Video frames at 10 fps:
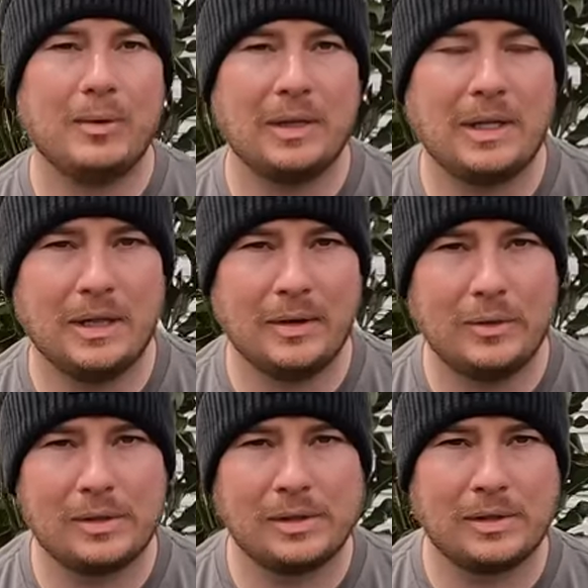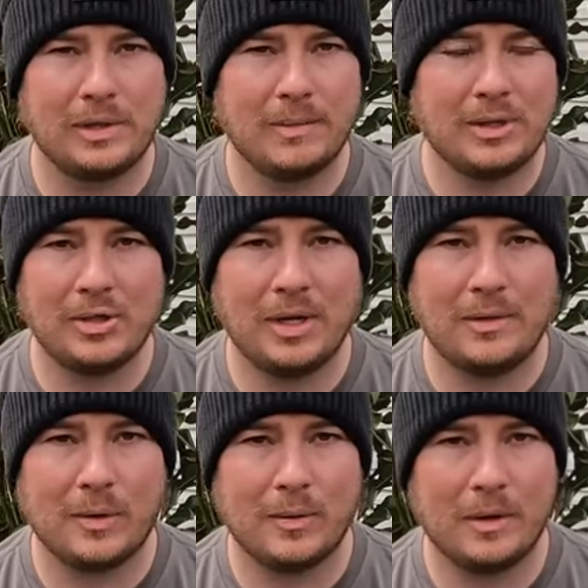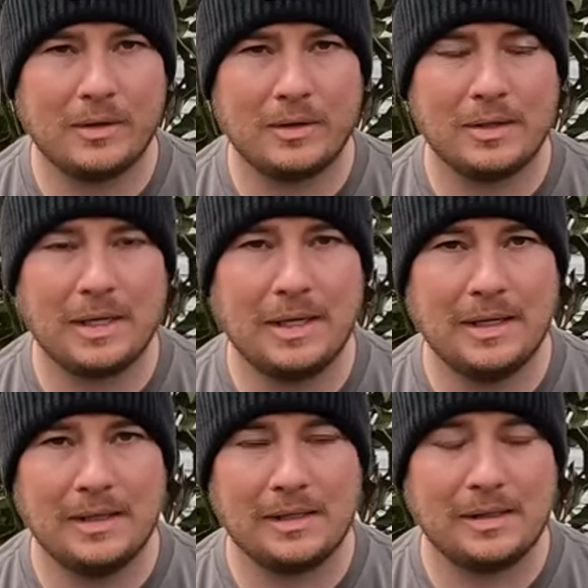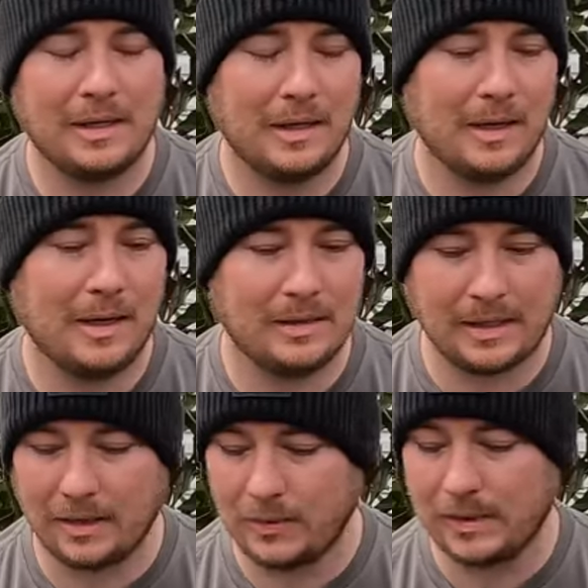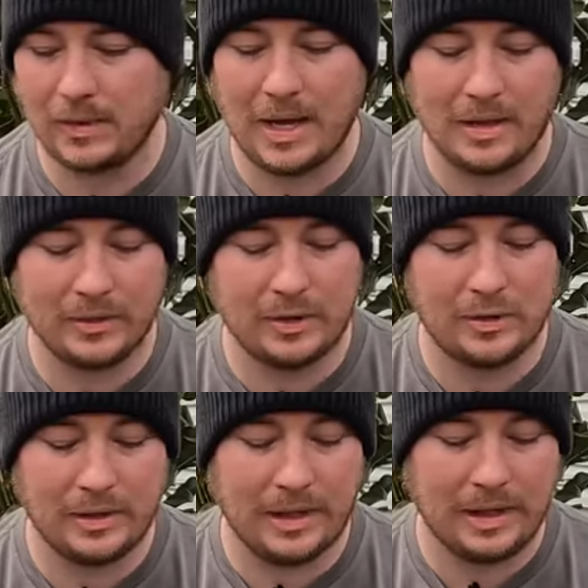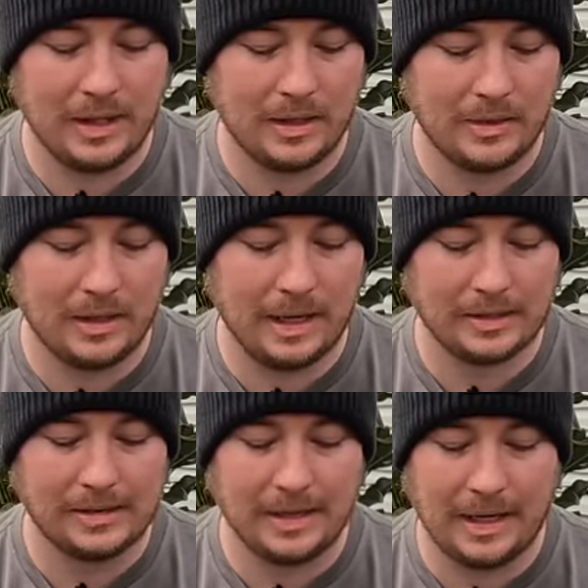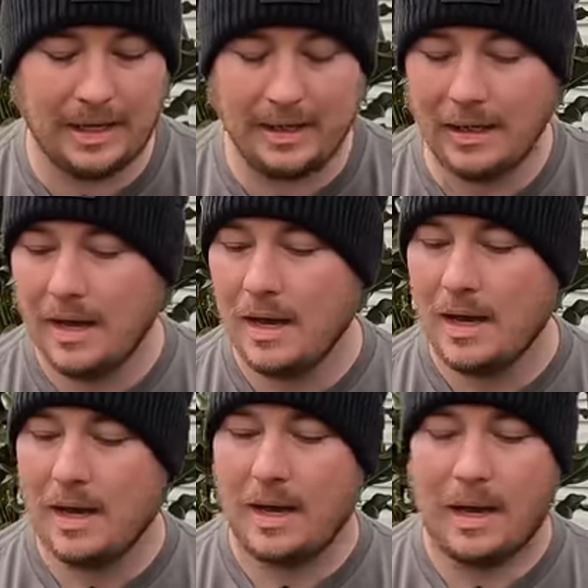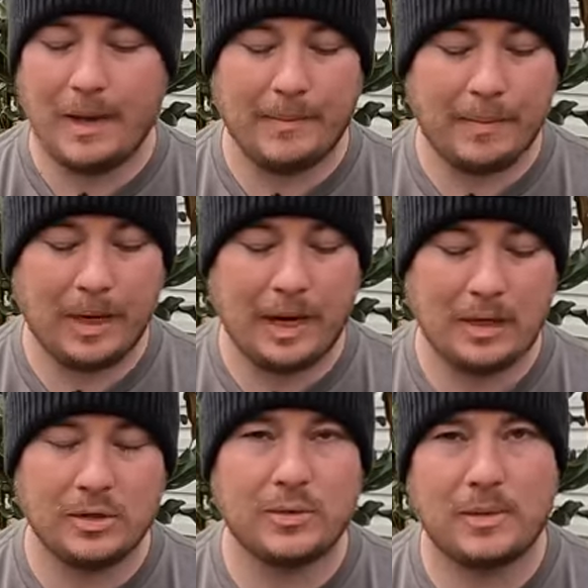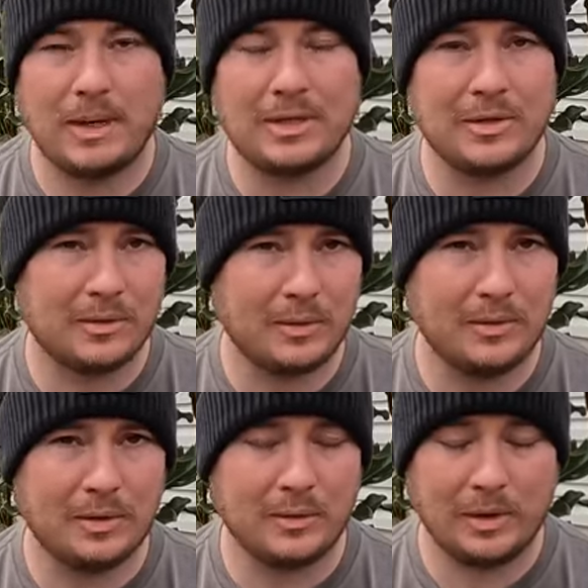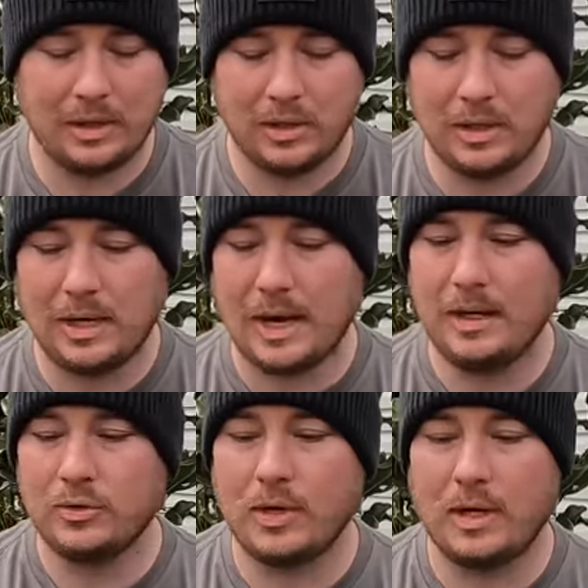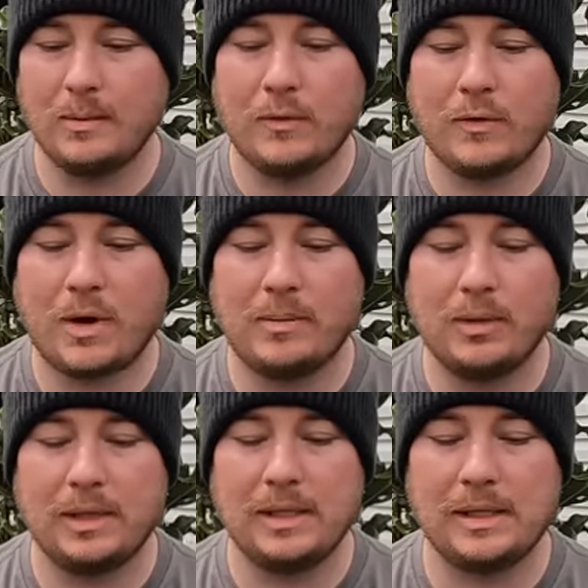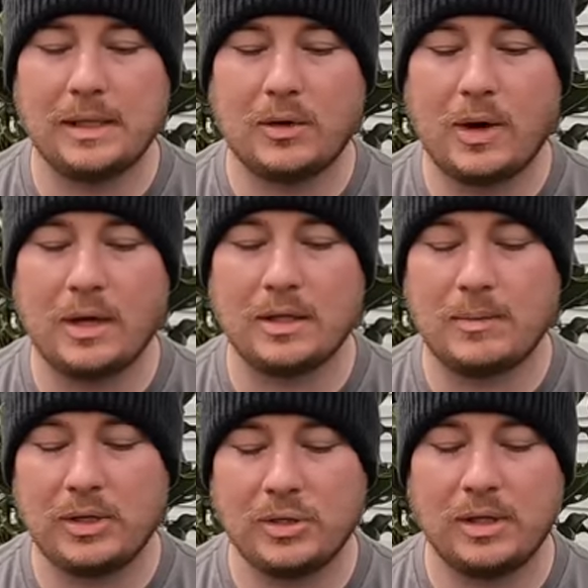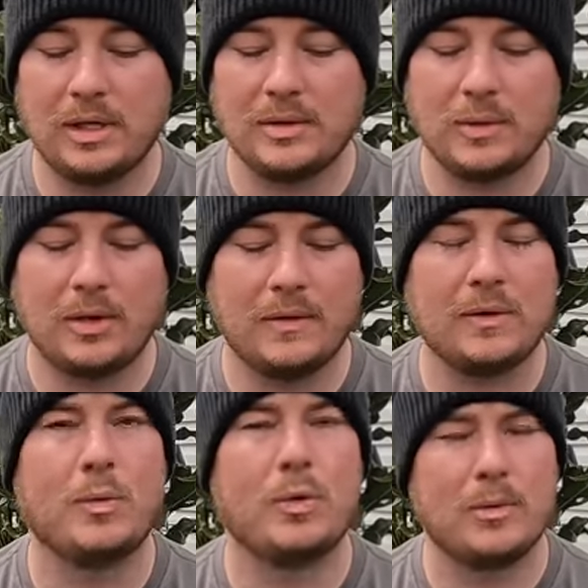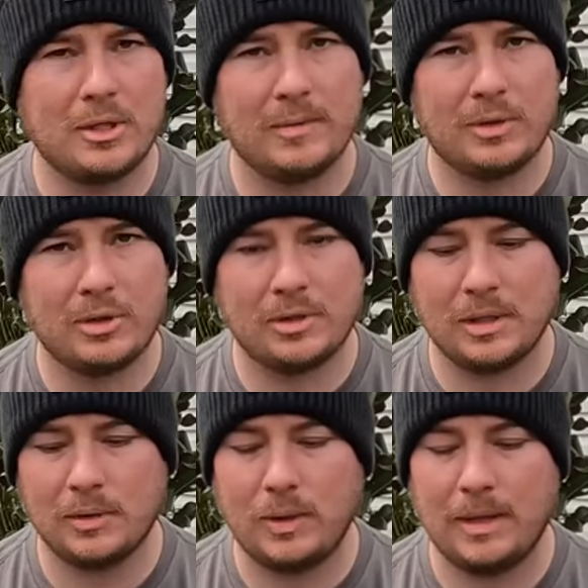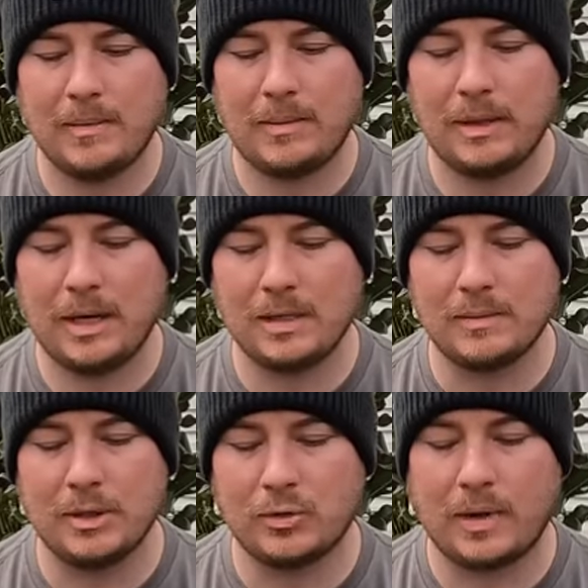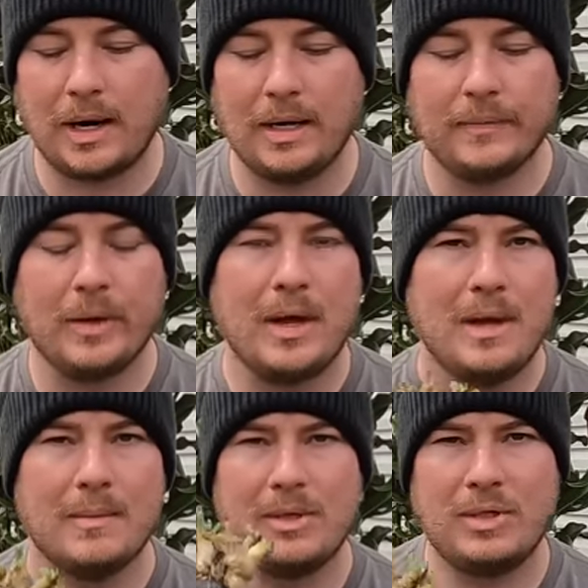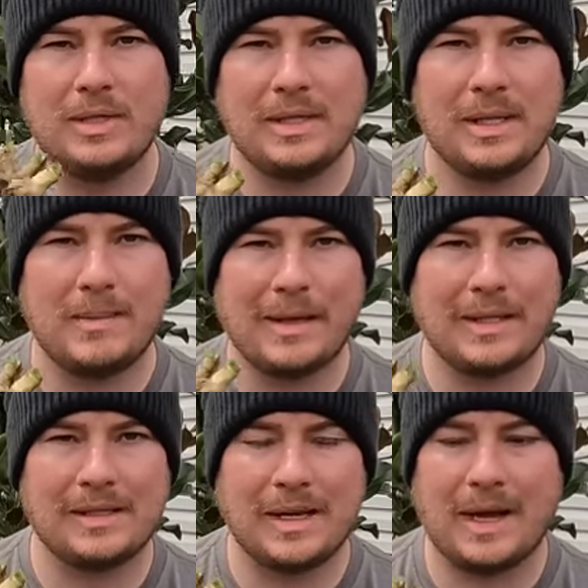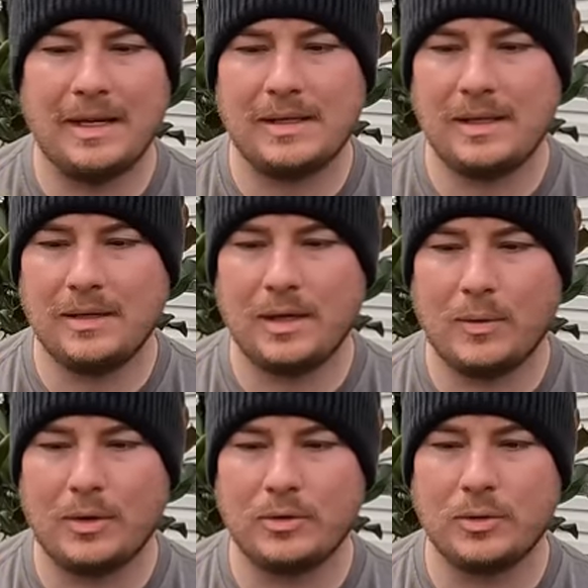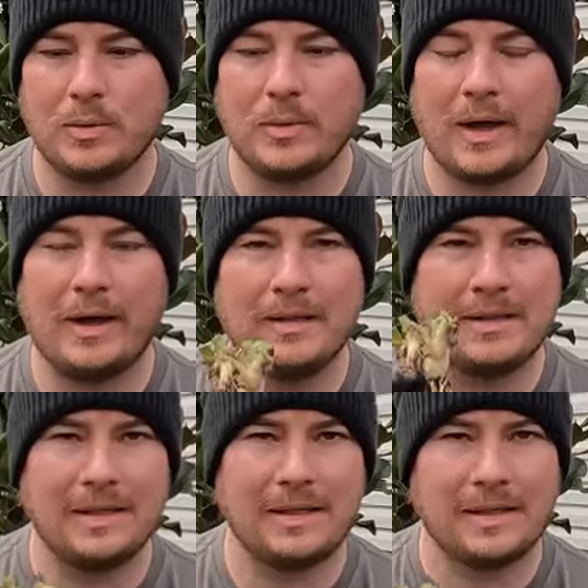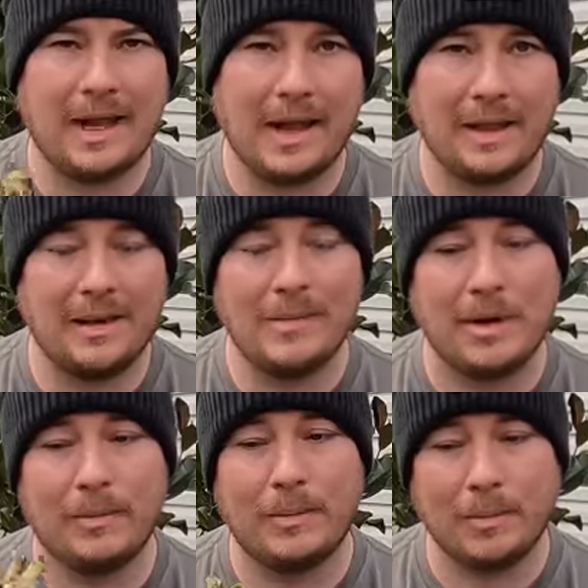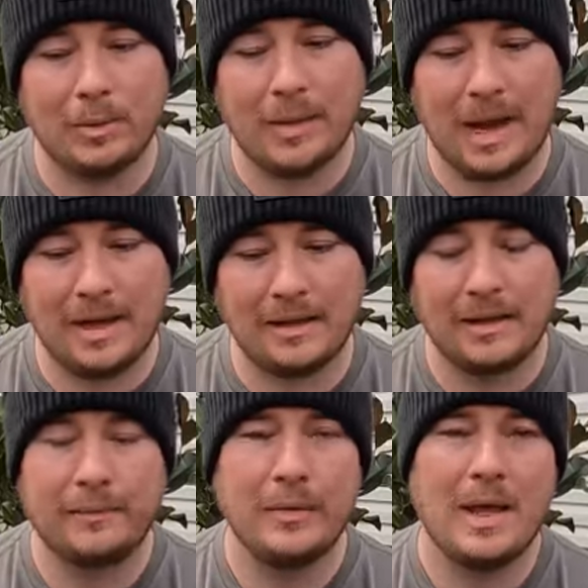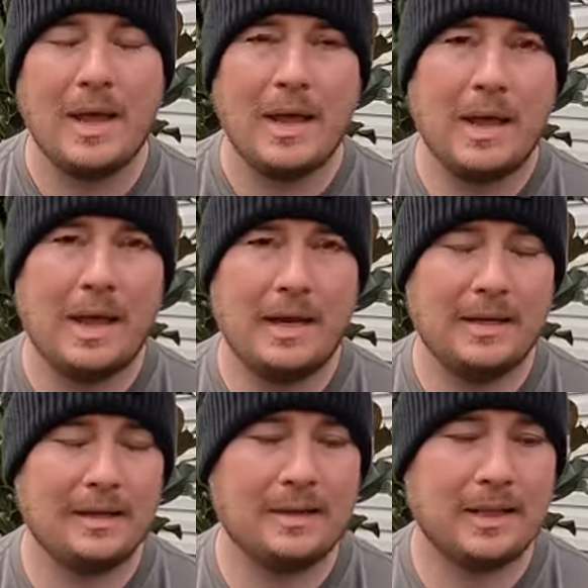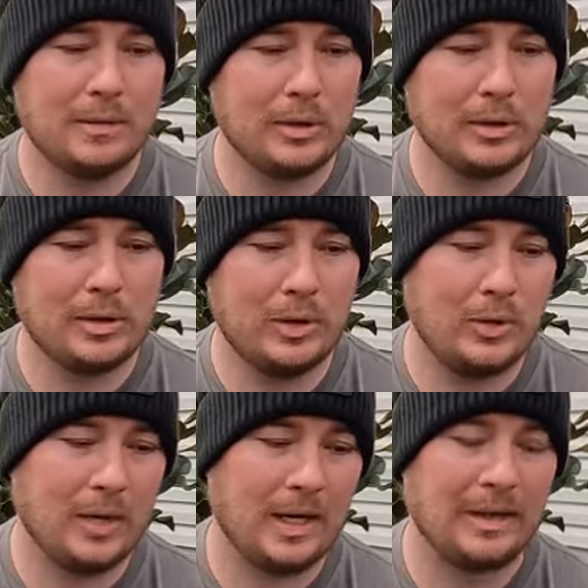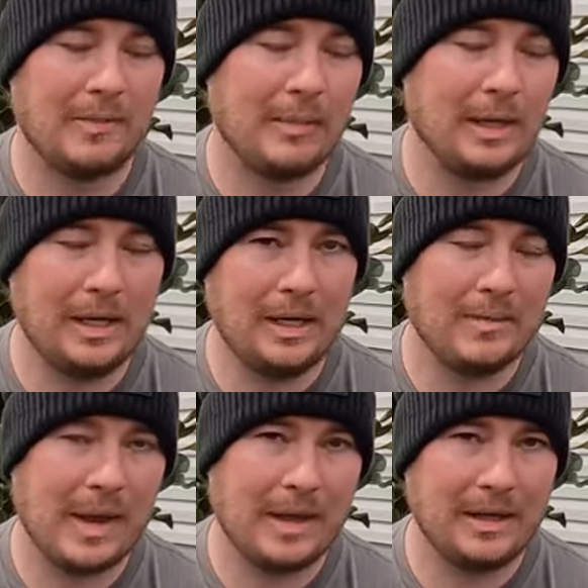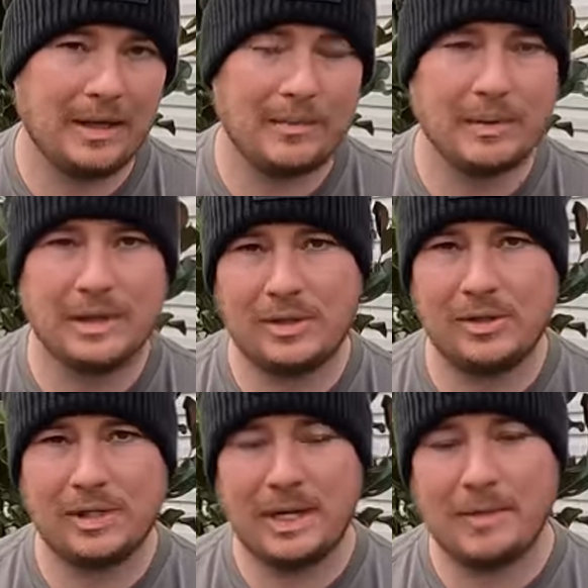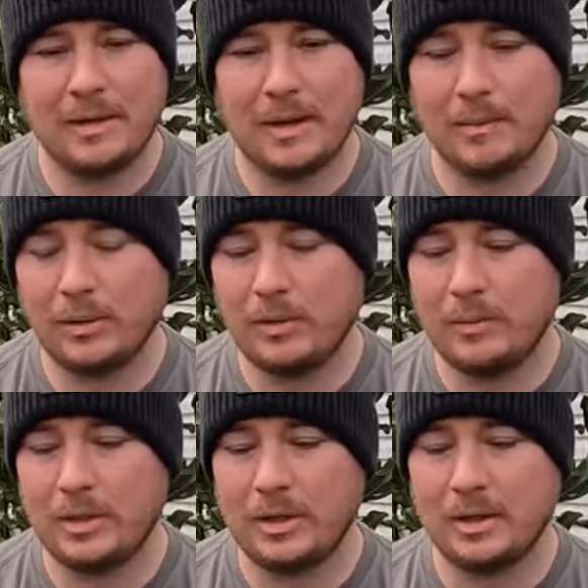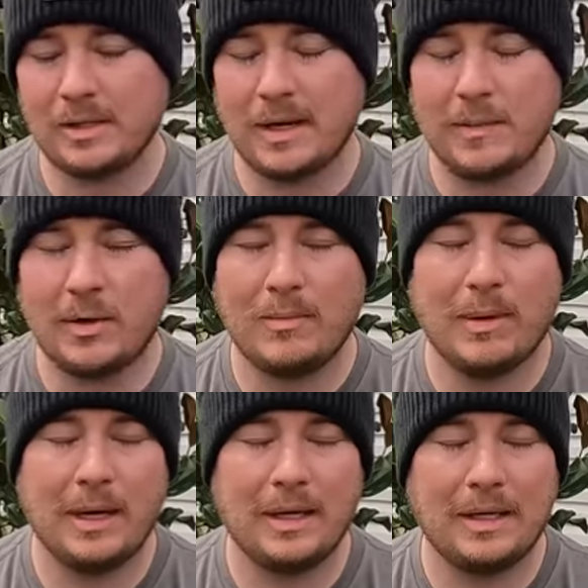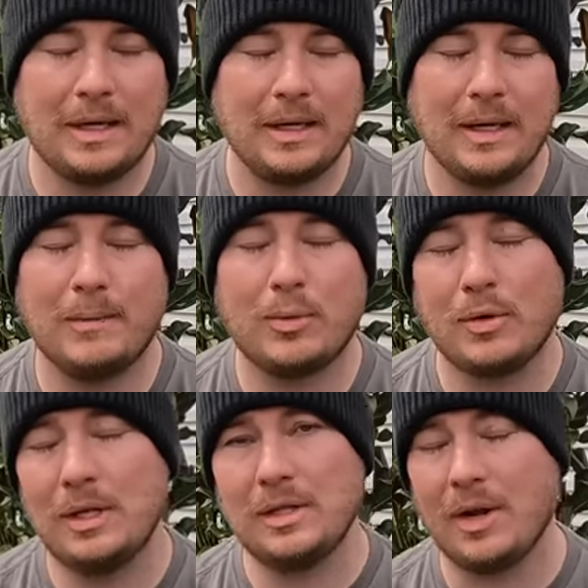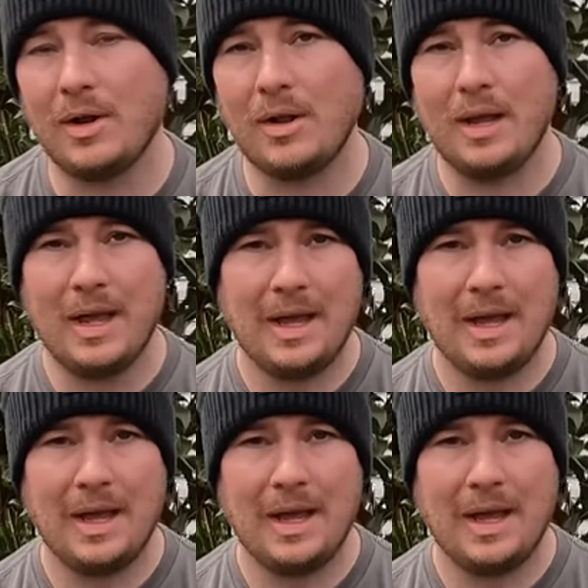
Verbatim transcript: really close to Michigan, where Walters is, uh, Southwest Ohio, so usually they get here the next day. Uh, but I just want to make sure the roots are really good and hydrated before I put these in the ground, especially because we're going to have some warmer temperatures this week, maybe not as much rain. But you can see about the size here that Walters provides. This is an allium called Bubble Bath. It is similar to like the millennium alliums that you see that bloom during the summer, but it can get pretty tall